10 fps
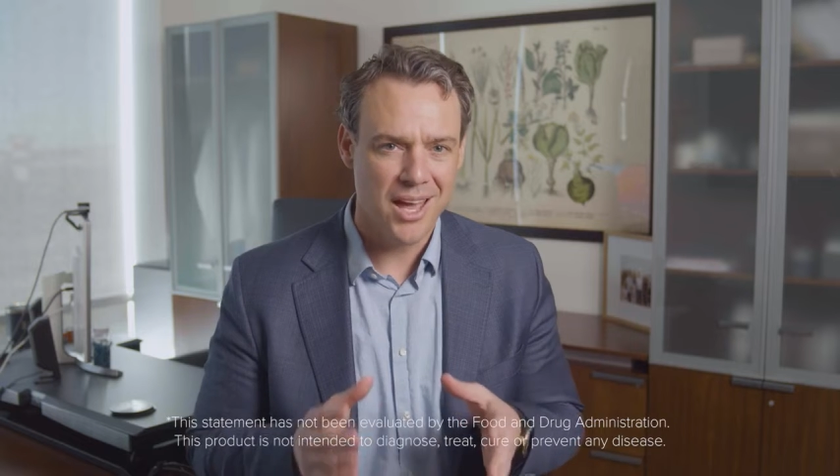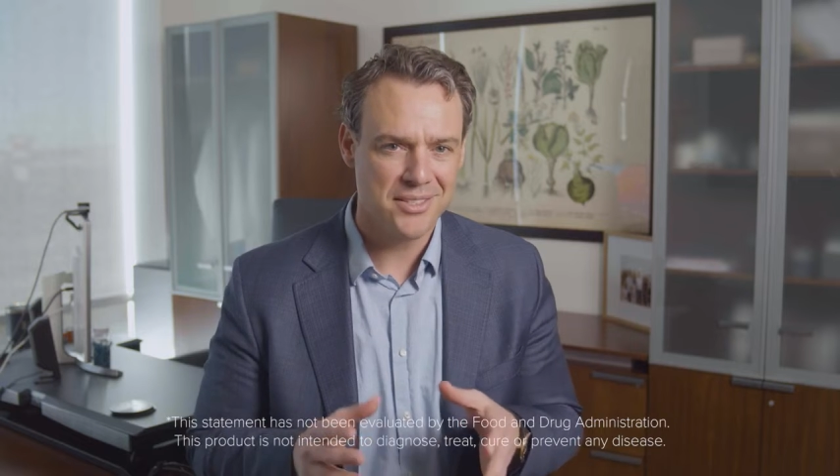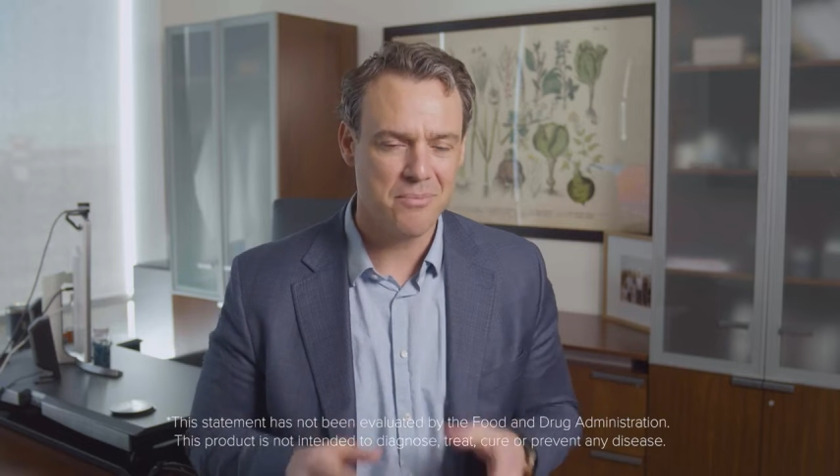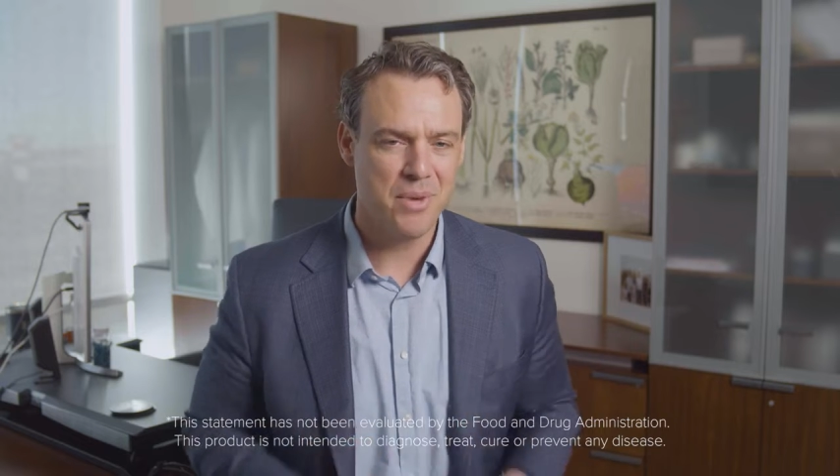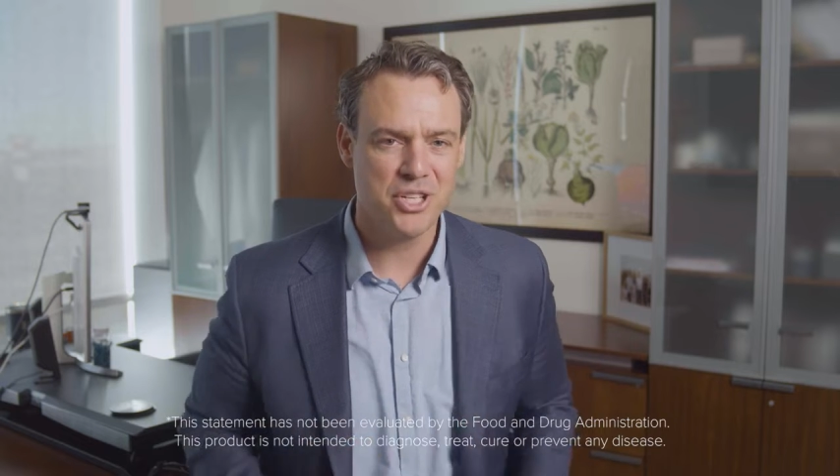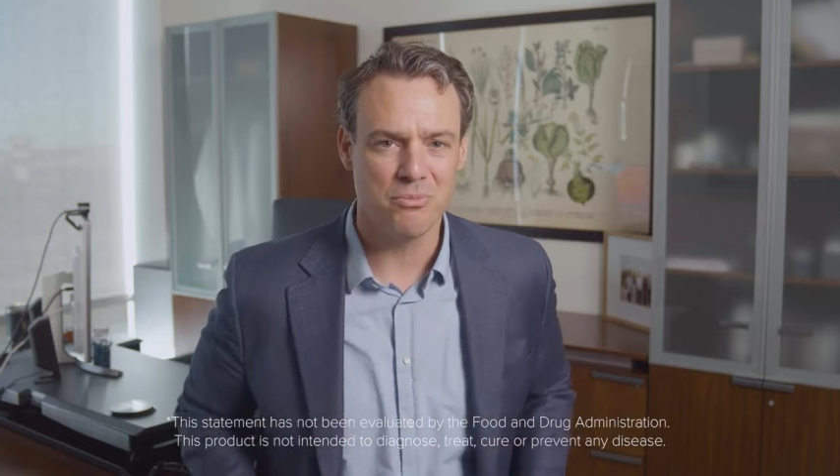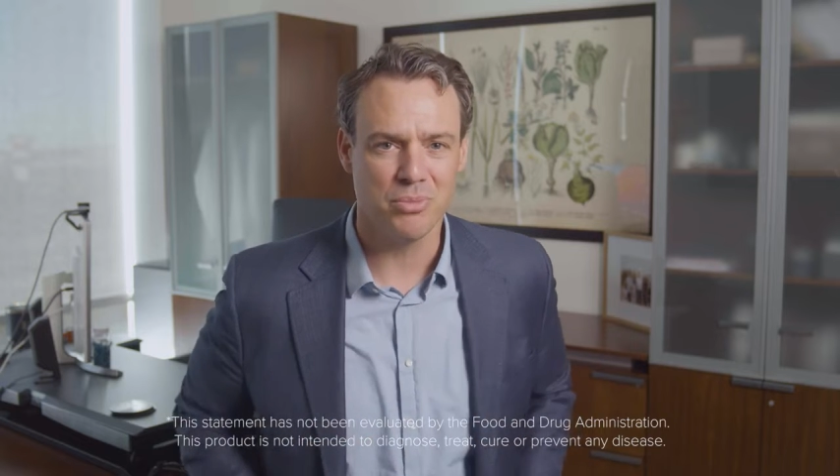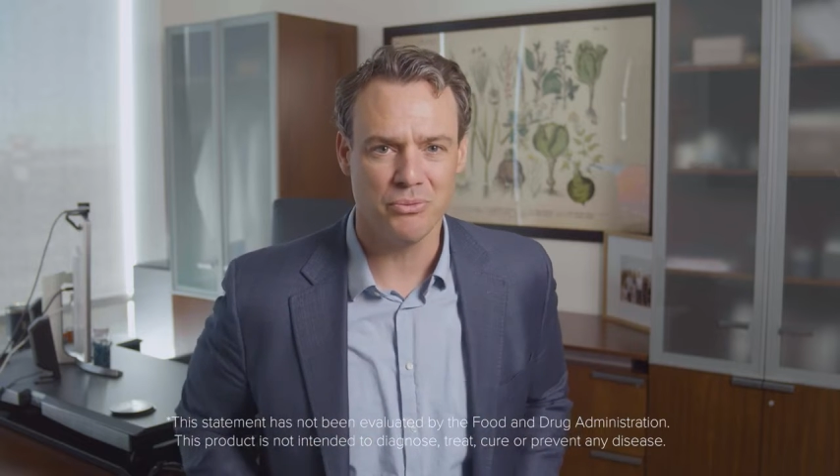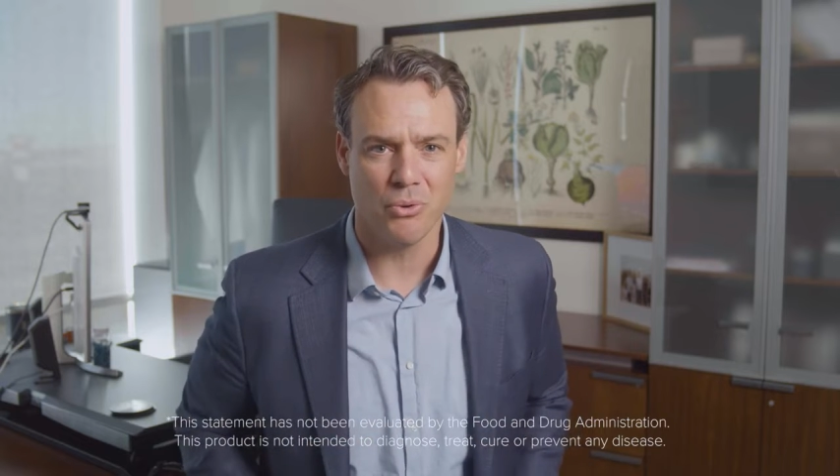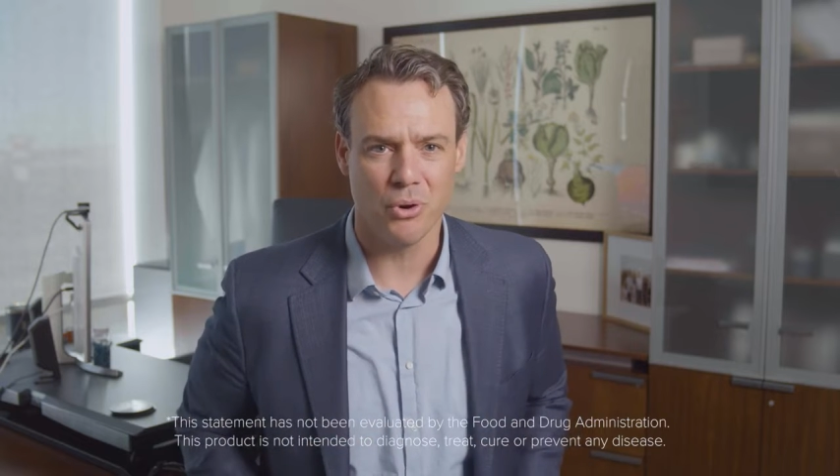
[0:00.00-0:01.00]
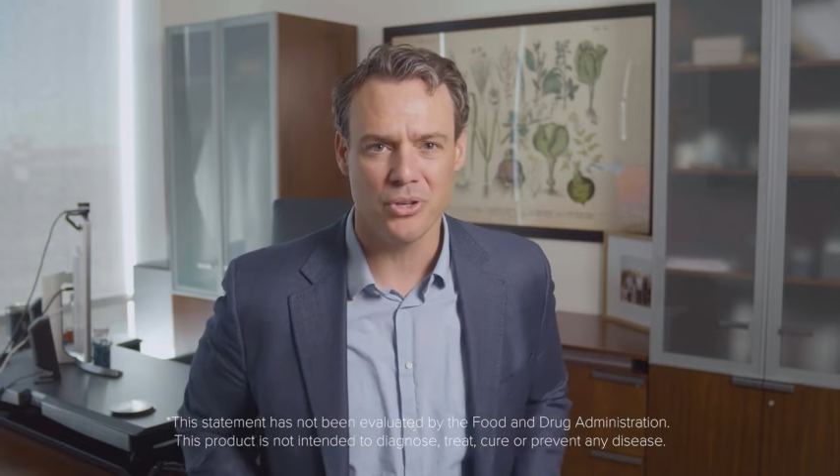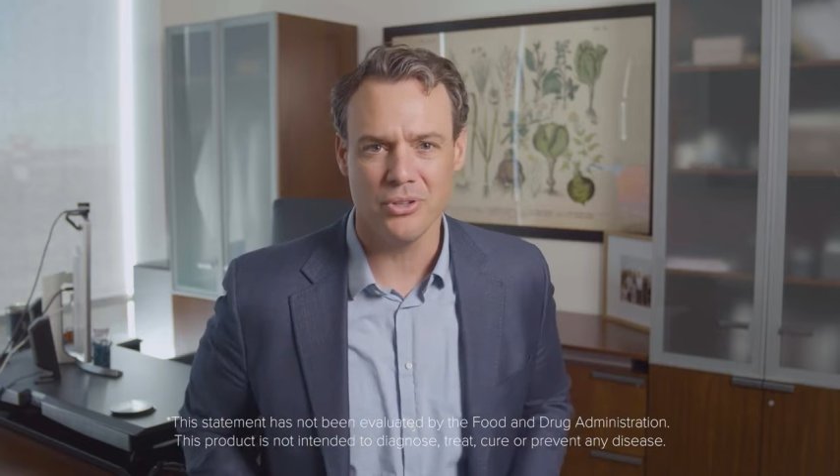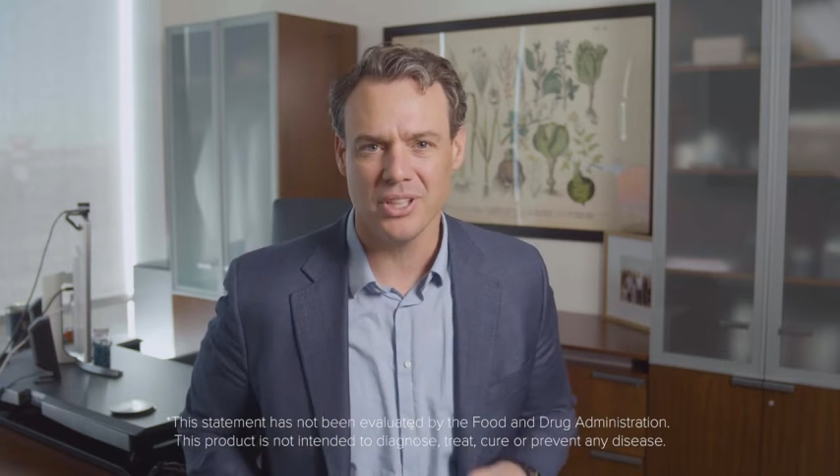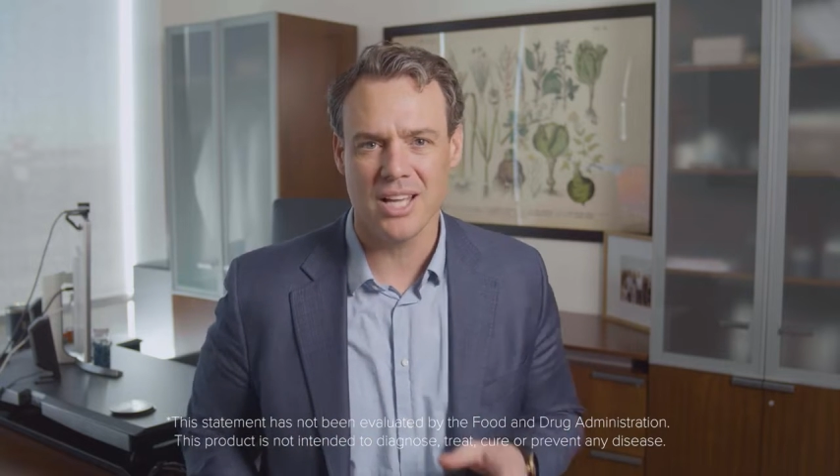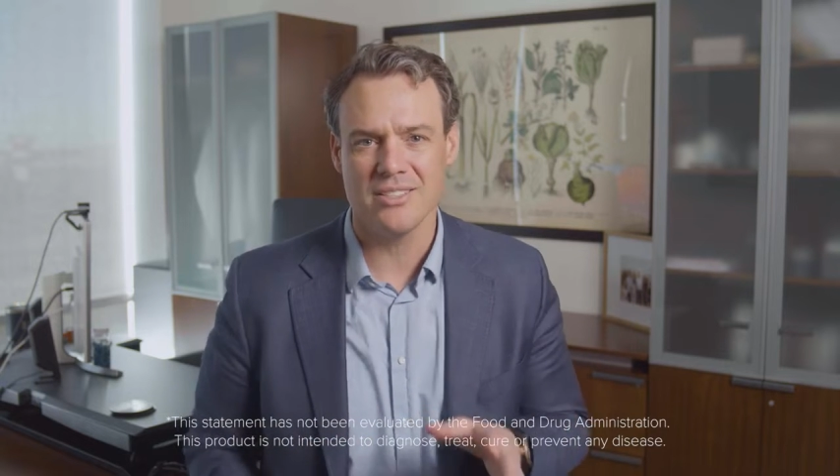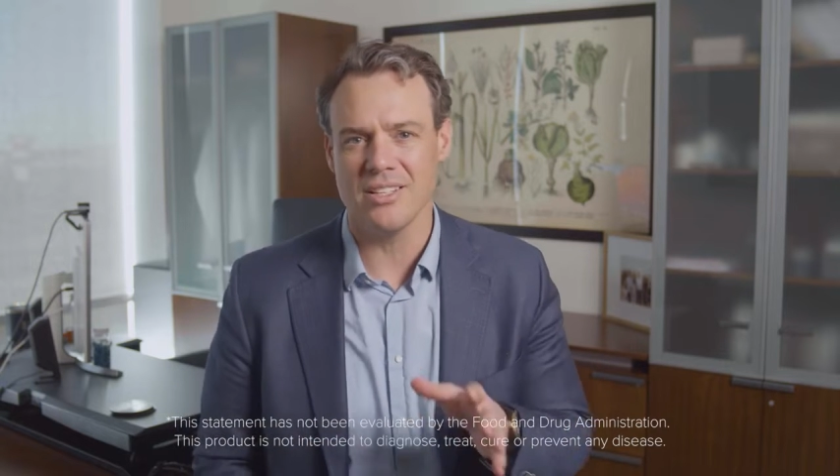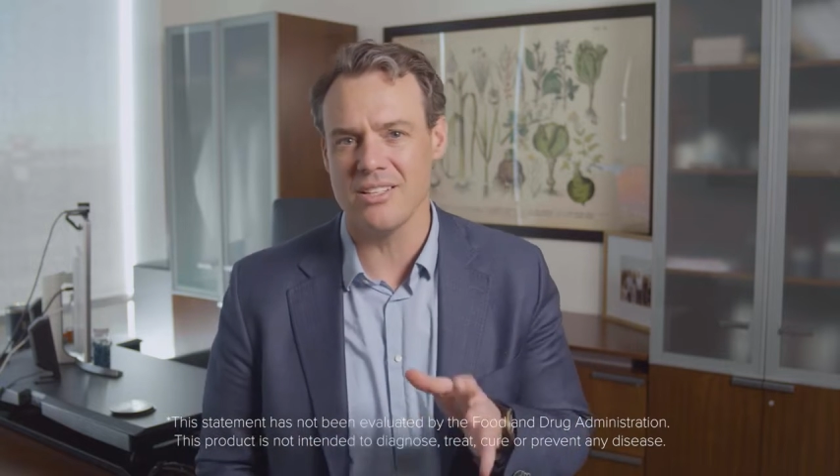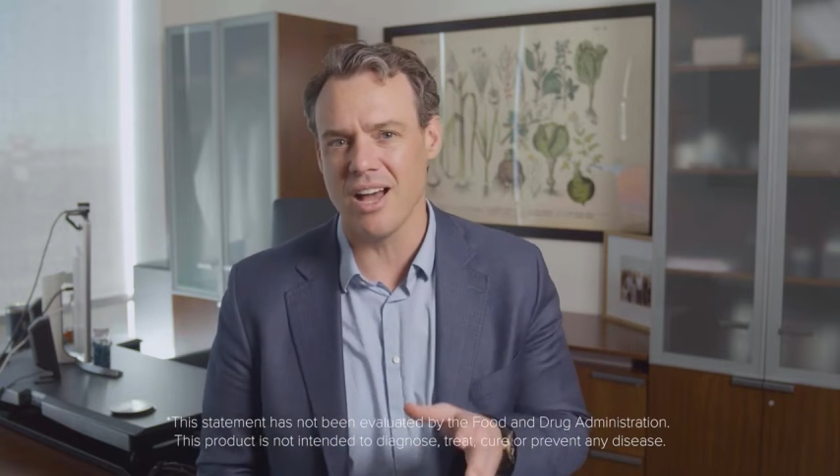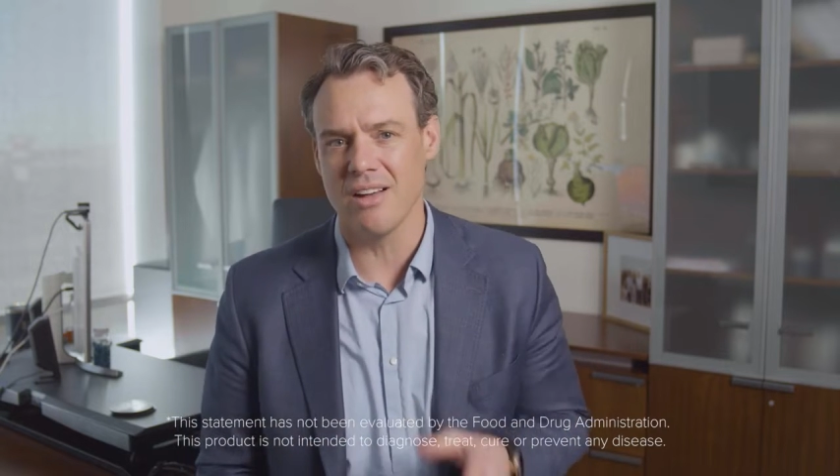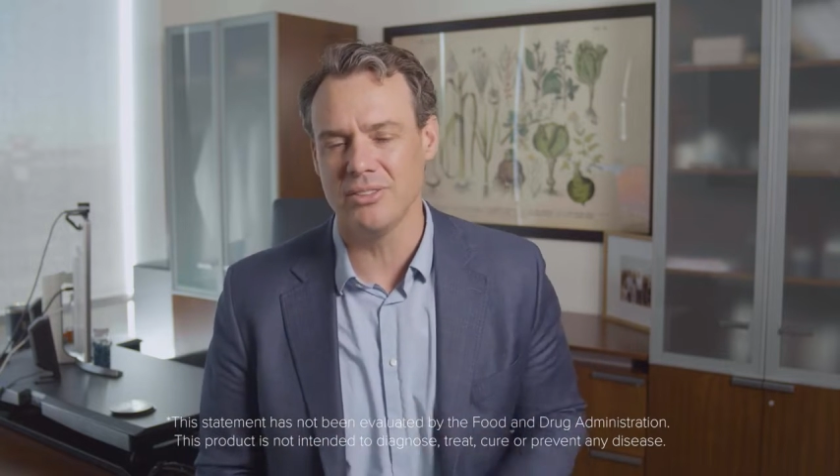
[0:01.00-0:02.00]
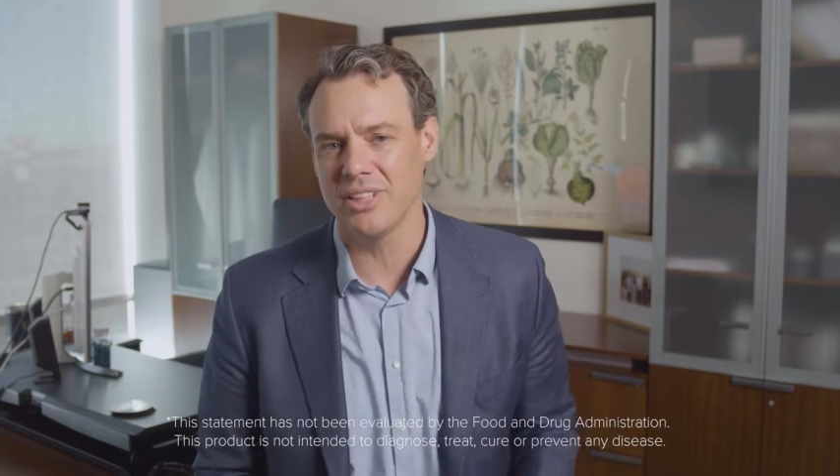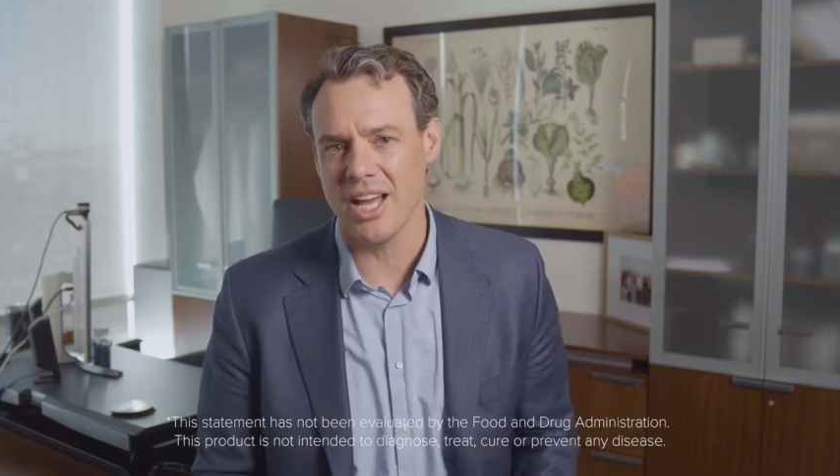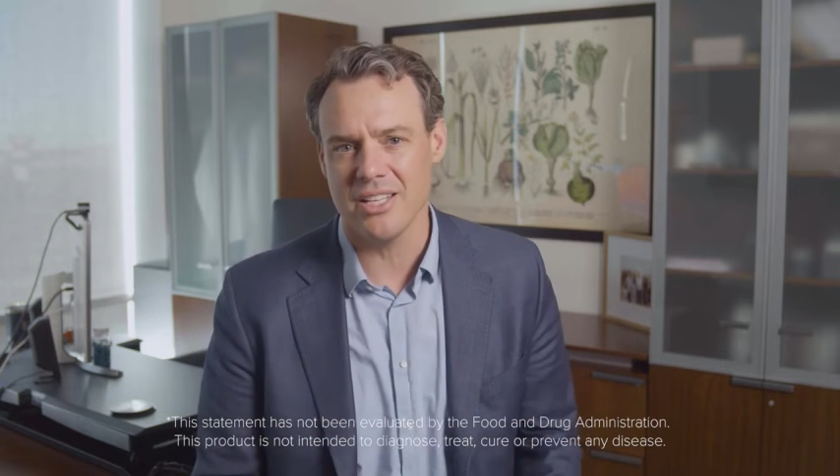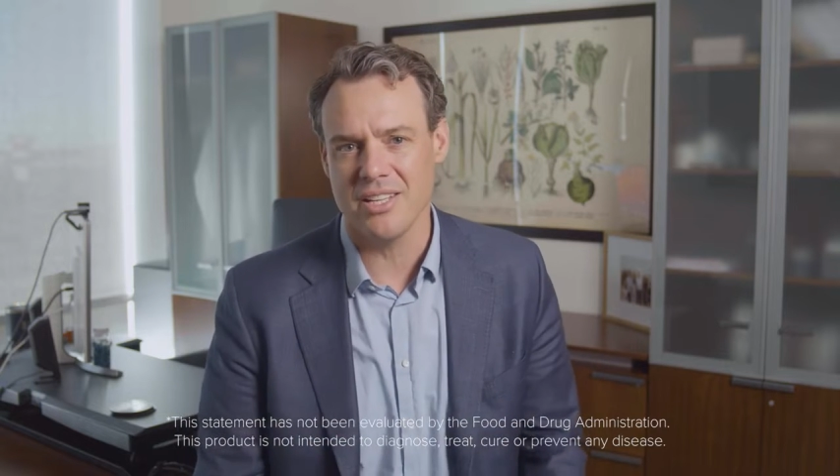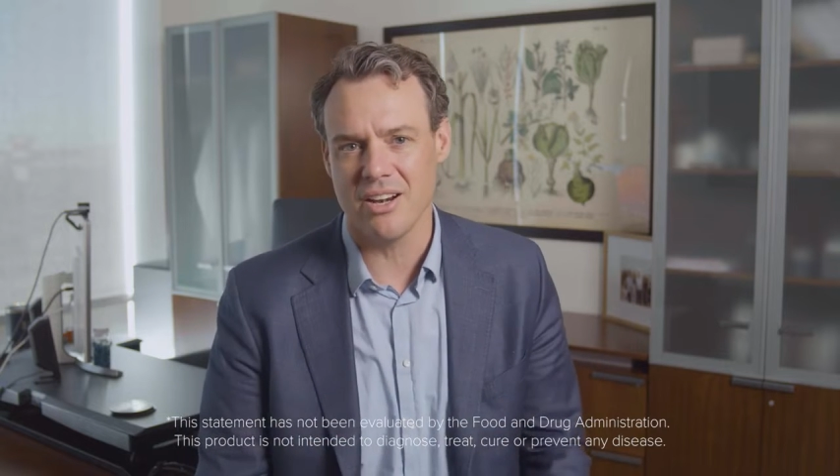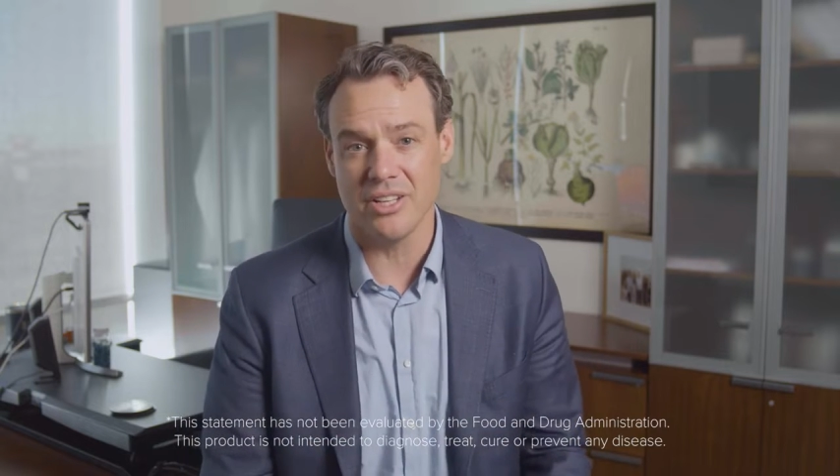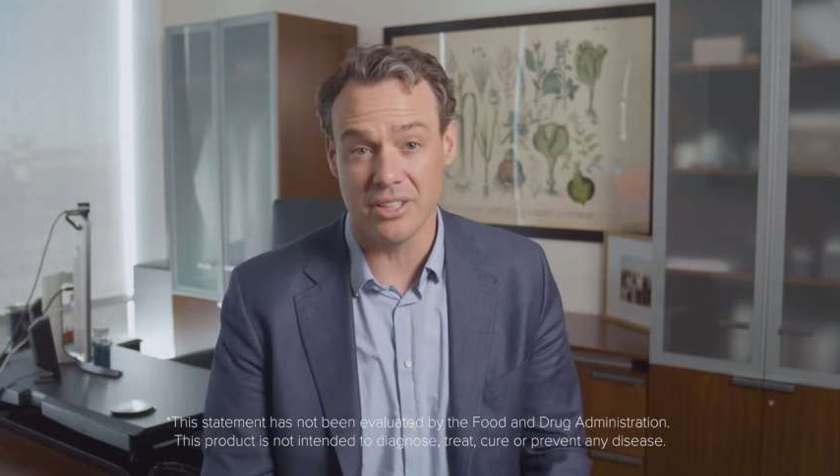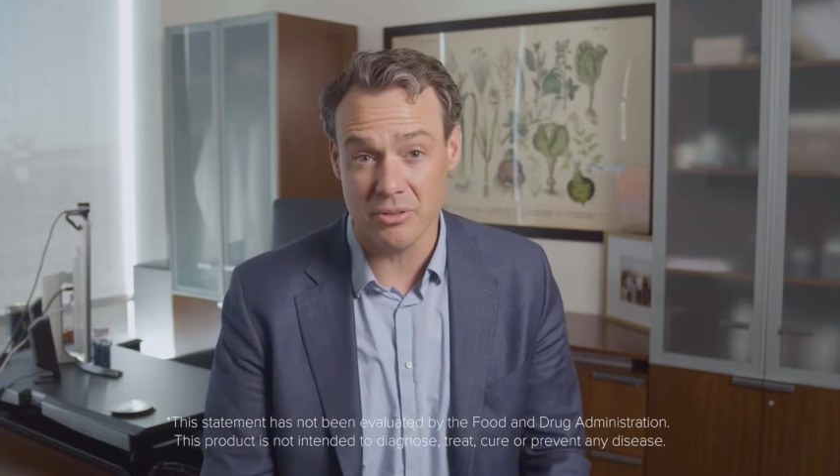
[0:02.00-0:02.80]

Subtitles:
As I mentioned before, utilizing a novel dietary